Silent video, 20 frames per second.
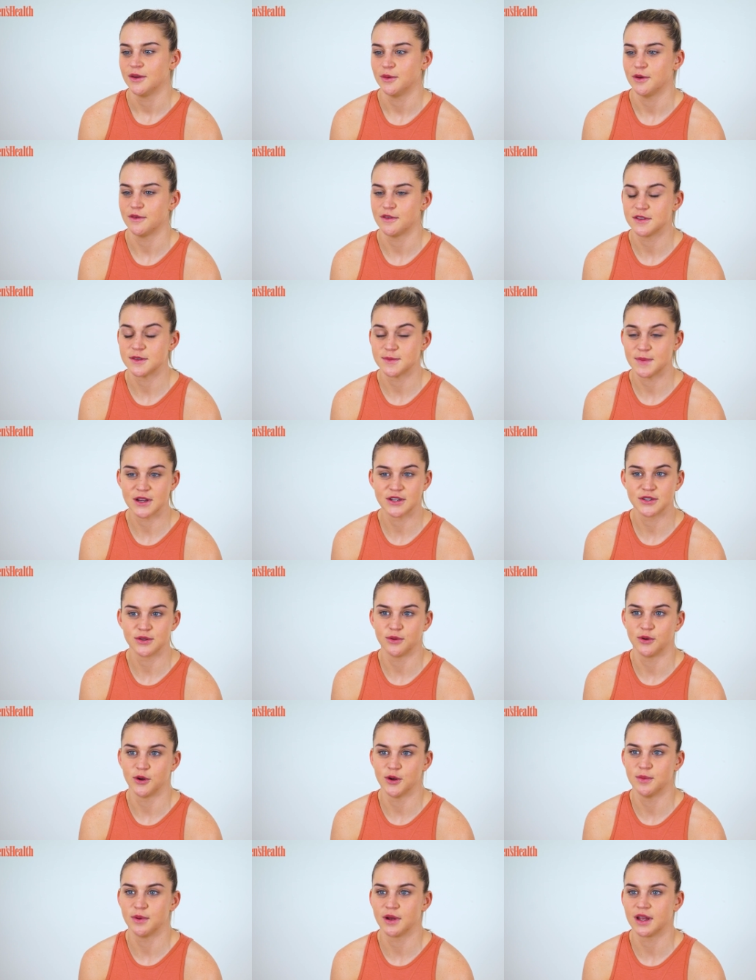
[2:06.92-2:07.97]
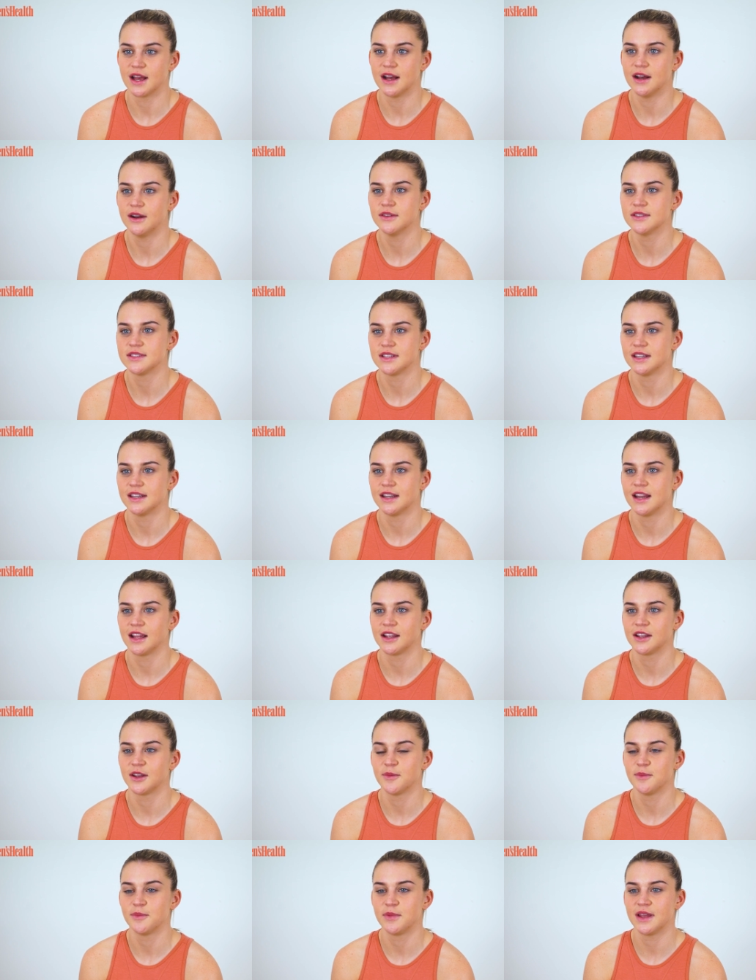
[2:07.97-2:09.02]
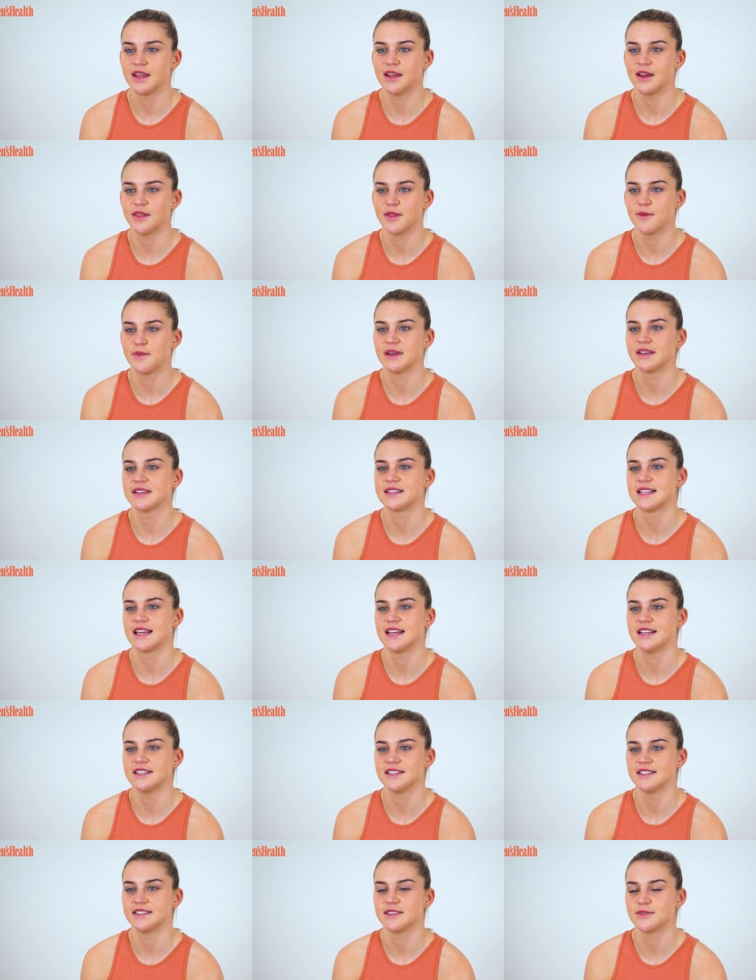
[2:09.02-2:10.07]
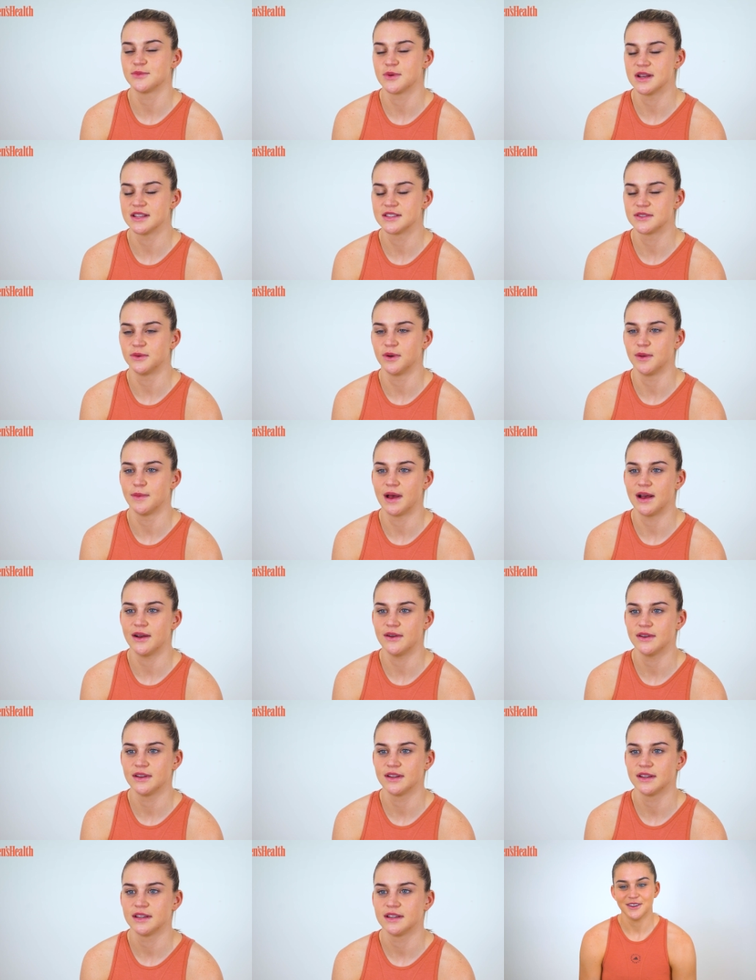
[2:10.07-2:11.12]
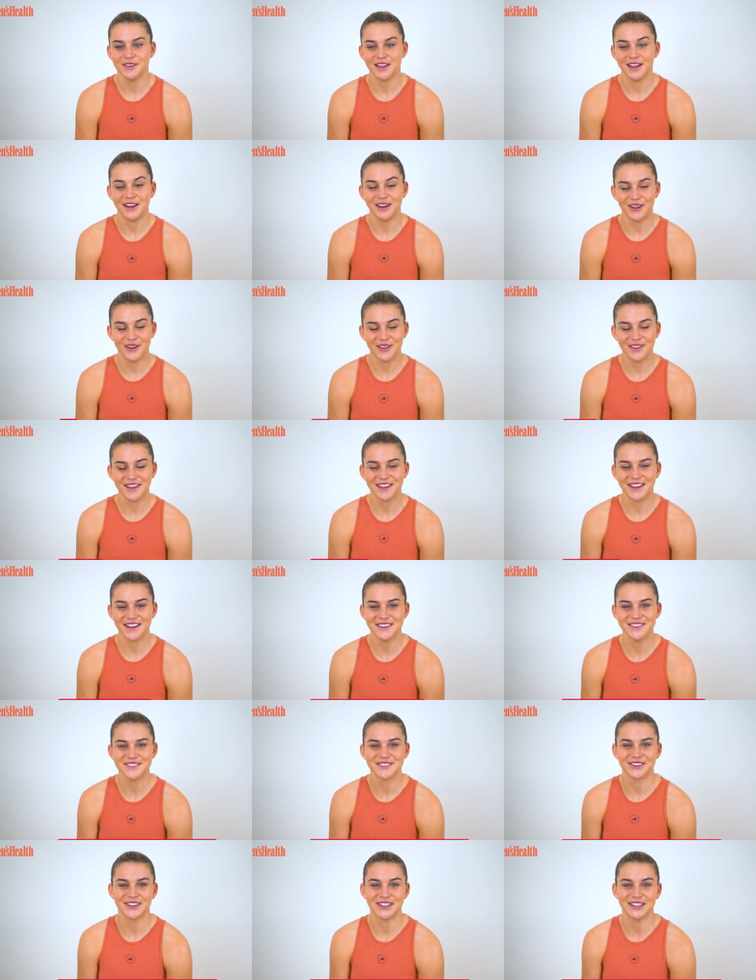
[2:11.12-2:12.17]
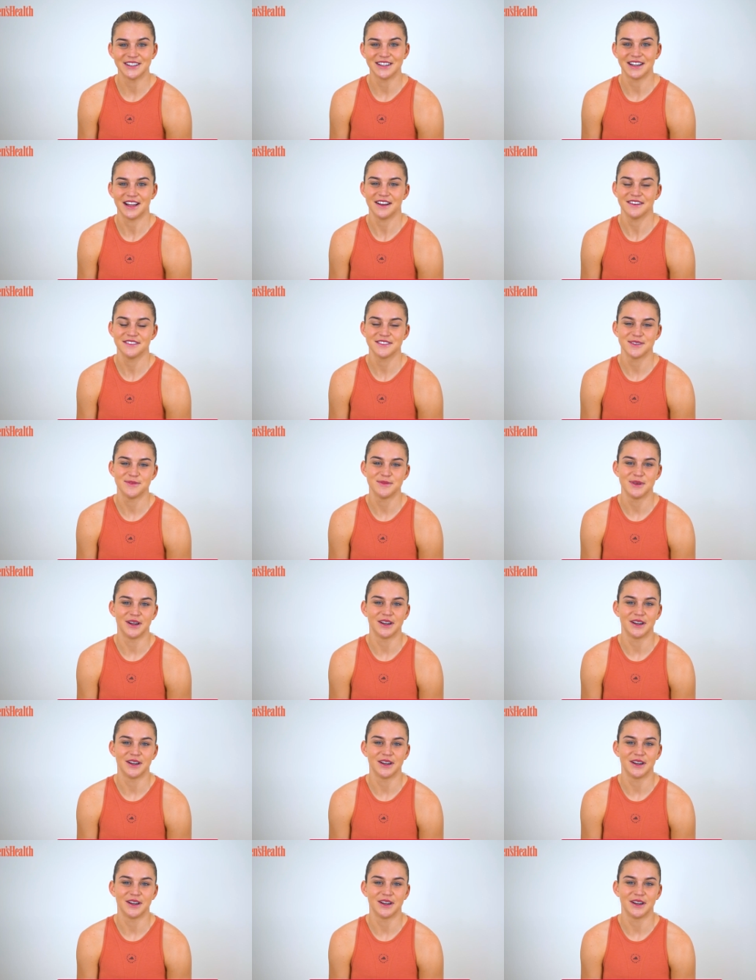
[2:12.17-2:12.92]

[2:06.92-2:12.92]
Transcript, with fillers: with a special group of girls and, and compete on the big stages is what it's all about. A lot of the girls are a good laugh, to be